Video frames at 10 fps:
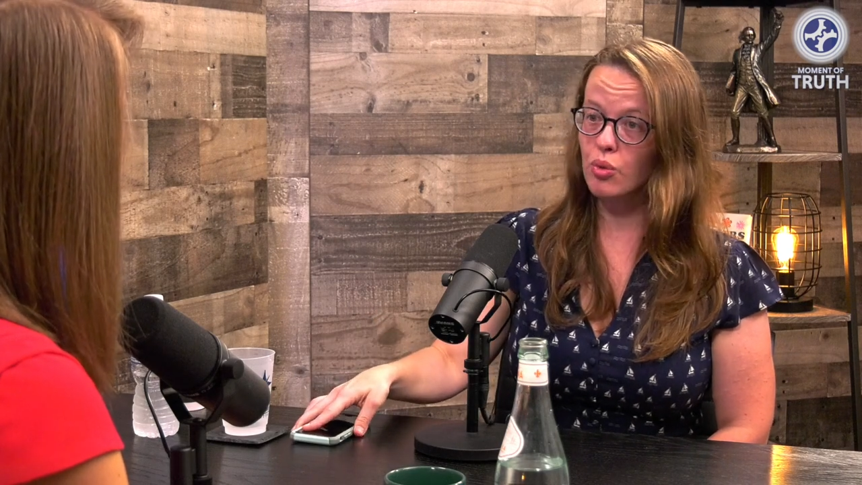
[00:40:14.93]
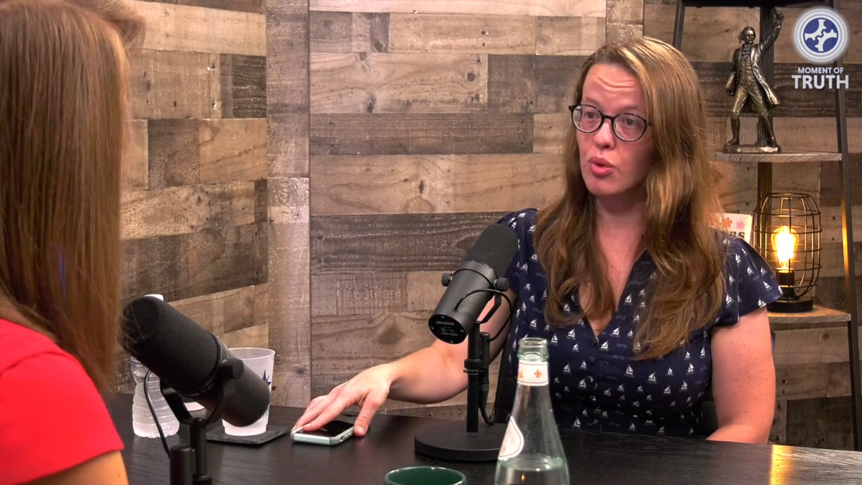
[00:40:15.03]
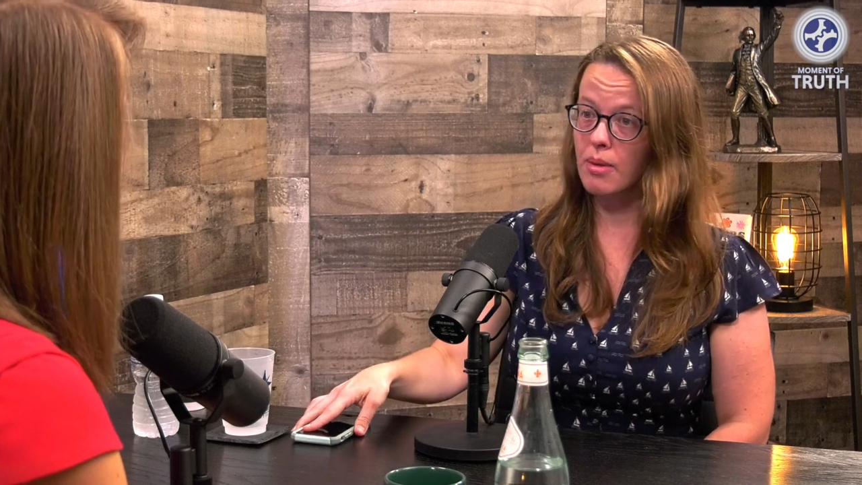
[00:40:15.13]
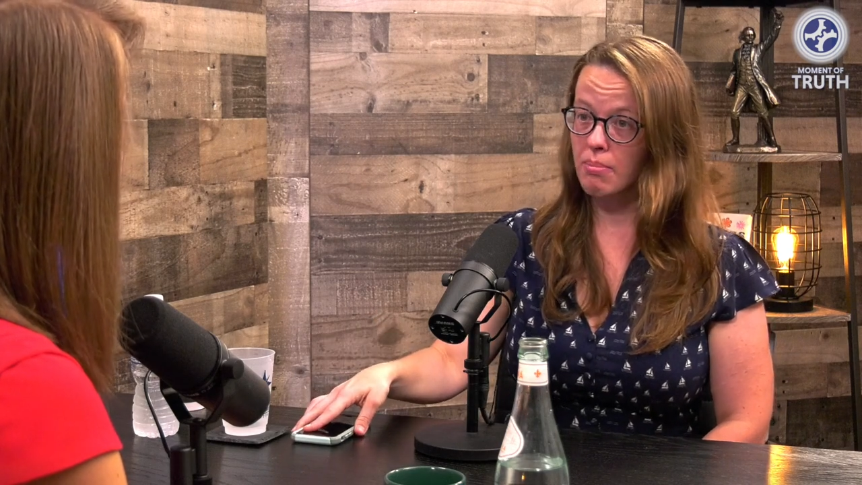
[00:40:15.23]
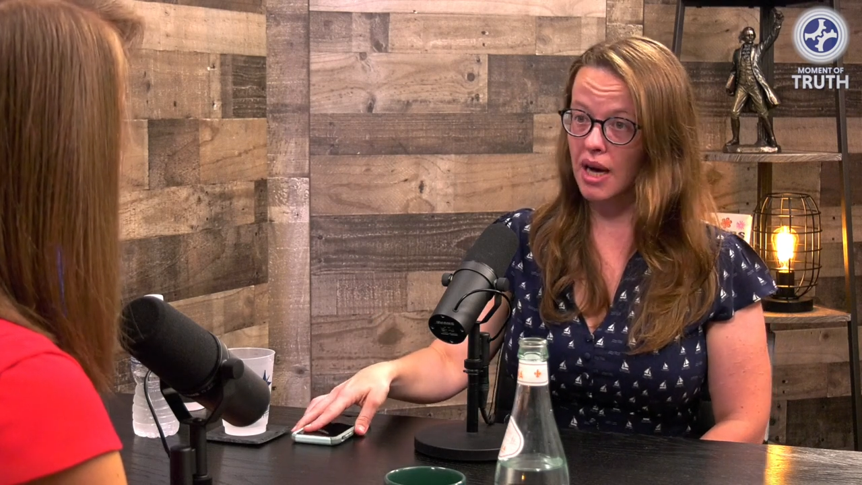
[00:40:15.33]

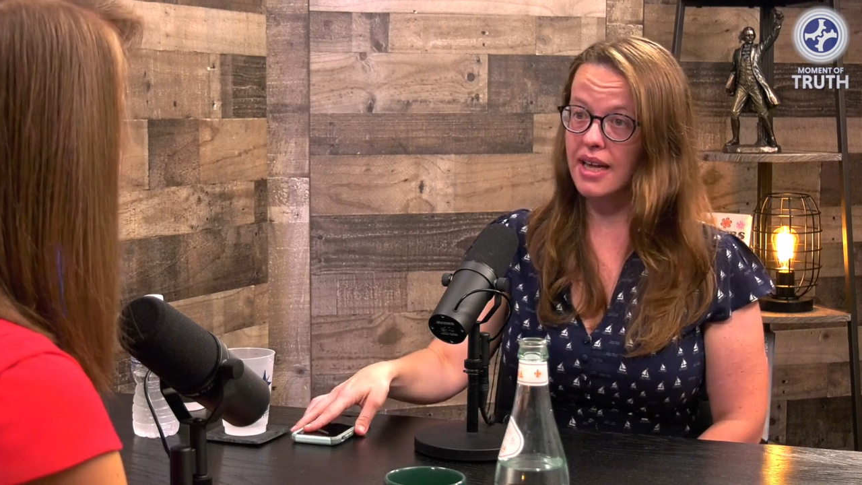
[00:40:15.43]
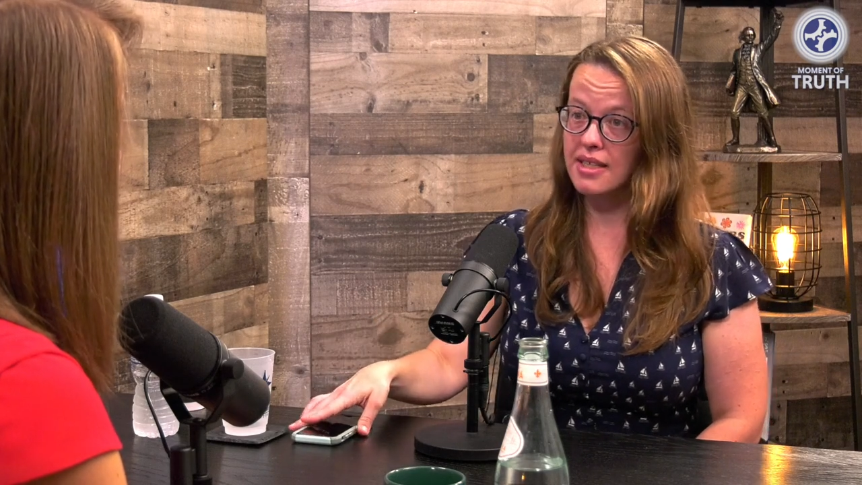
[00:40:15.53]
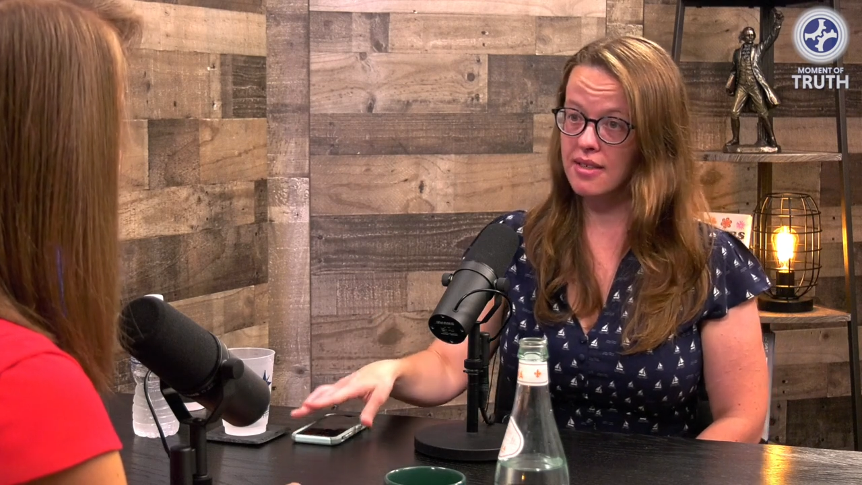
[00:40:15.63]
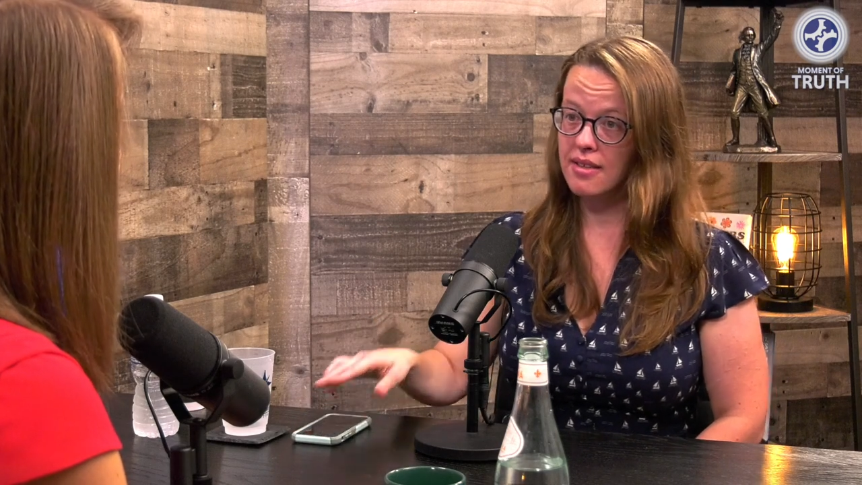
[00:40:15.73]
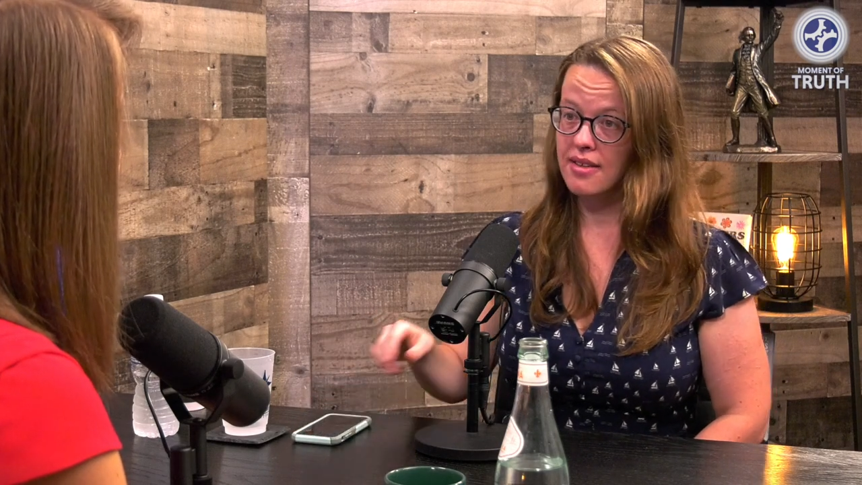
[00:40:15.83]

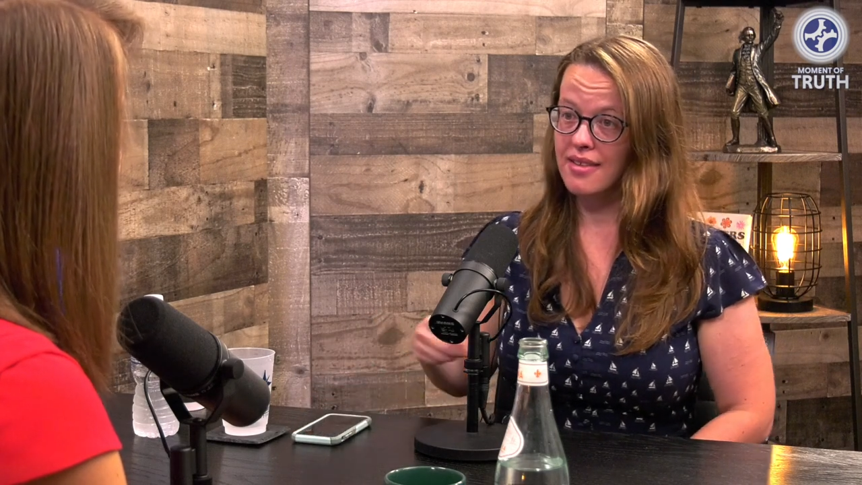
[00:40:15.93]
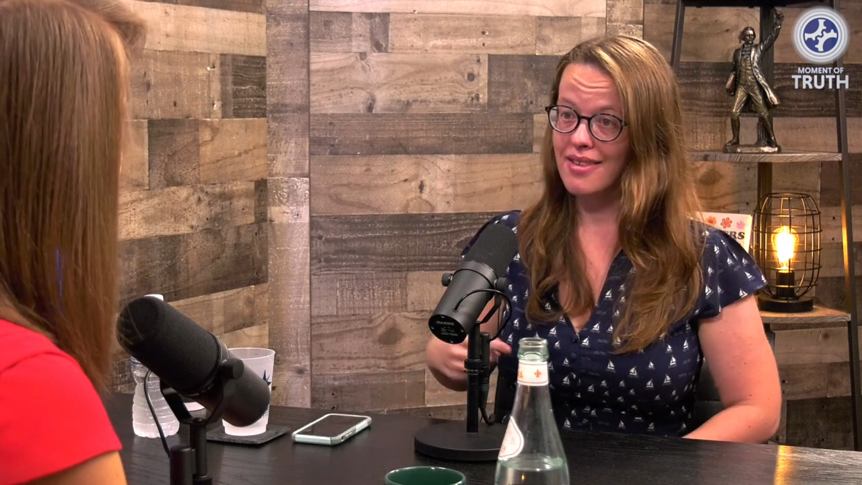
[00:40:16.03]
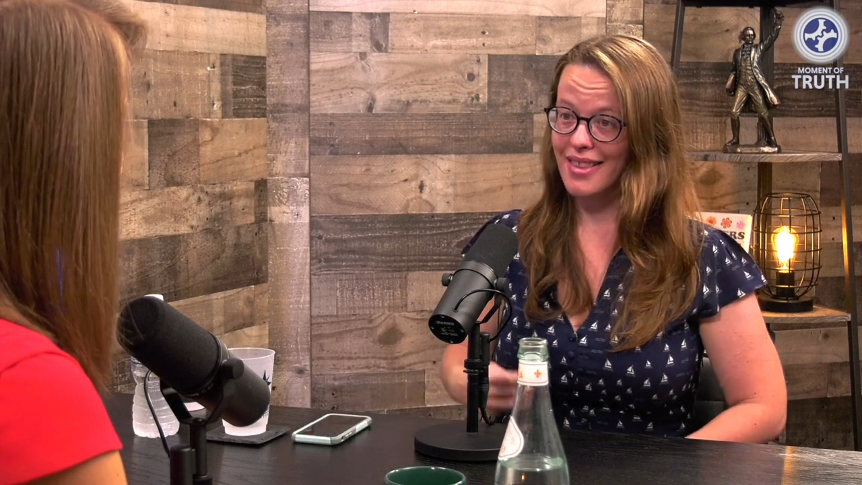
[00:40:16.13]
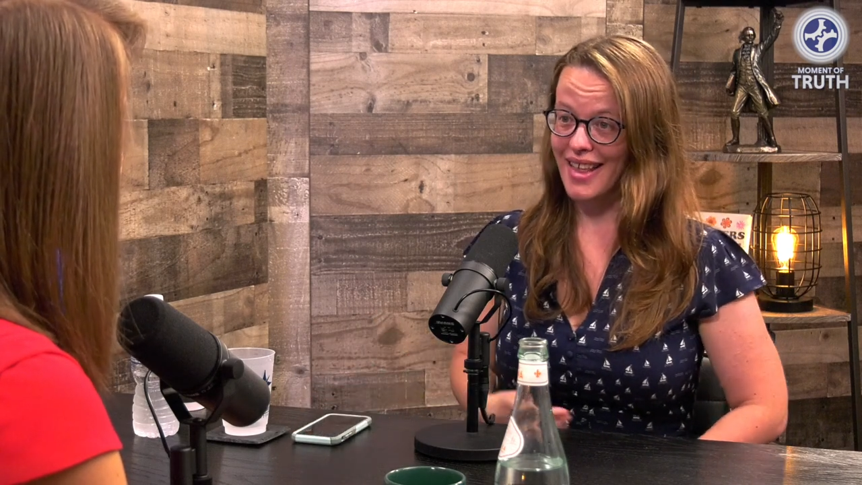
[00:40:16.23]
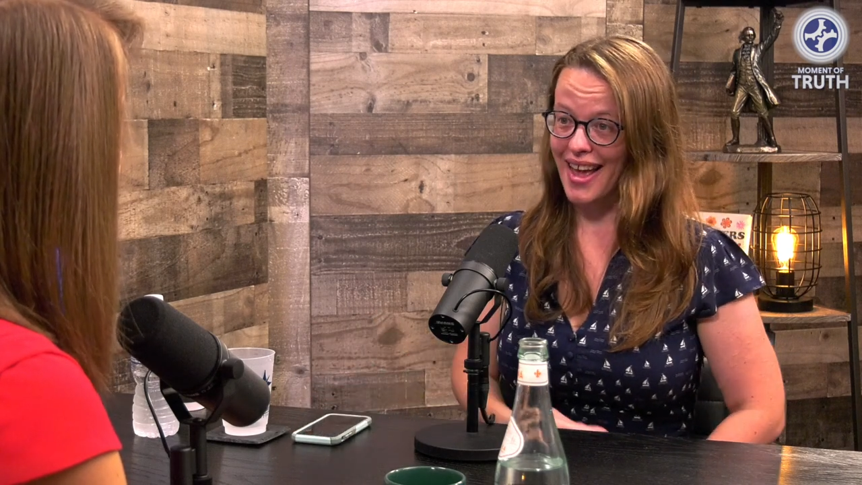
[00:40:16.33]
rebut
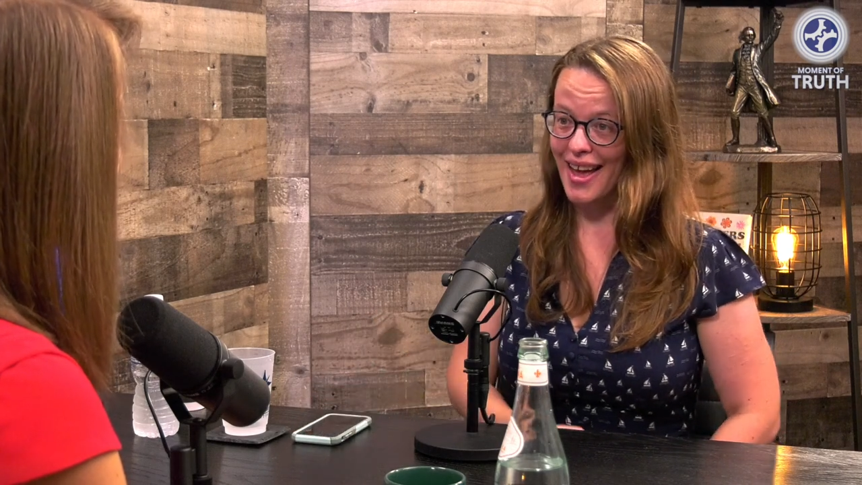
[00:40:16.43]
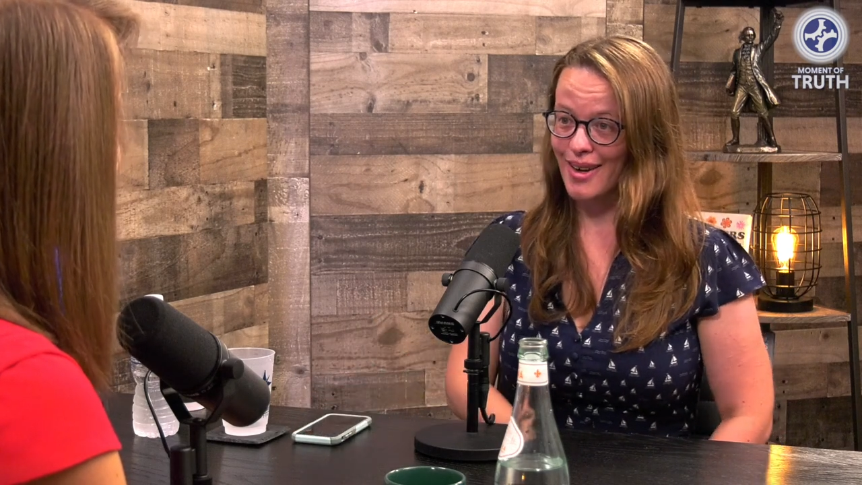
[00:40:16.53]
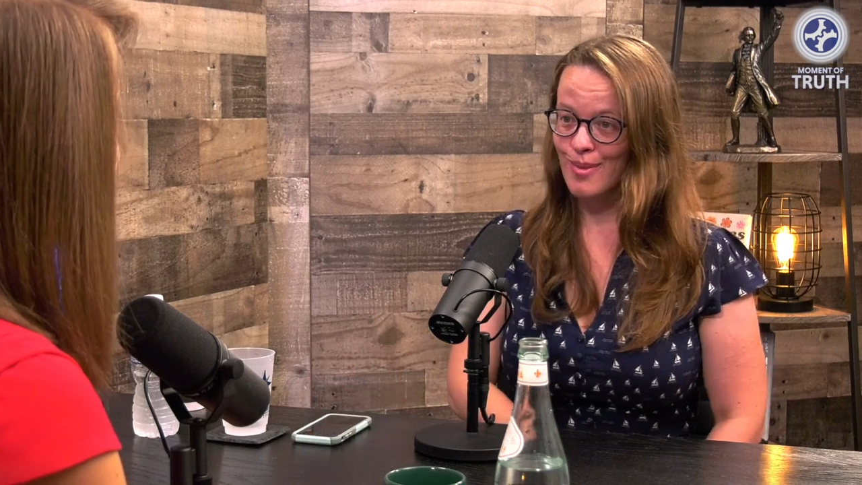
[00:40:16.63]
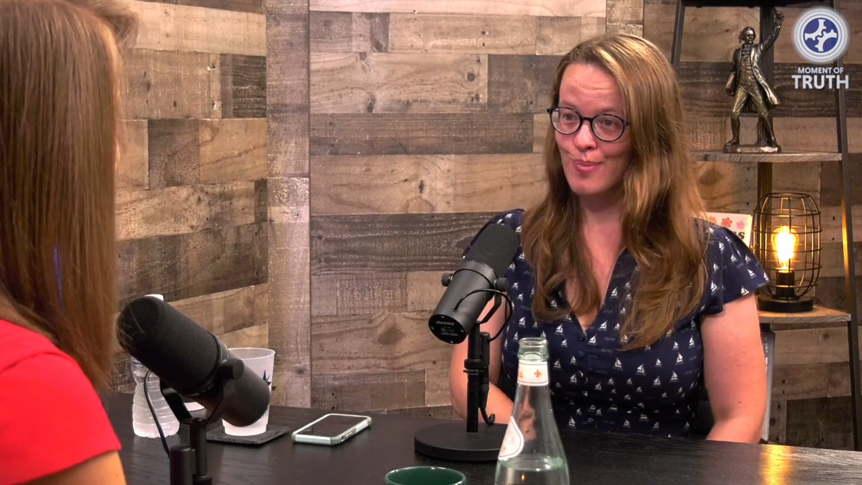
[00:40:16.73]
that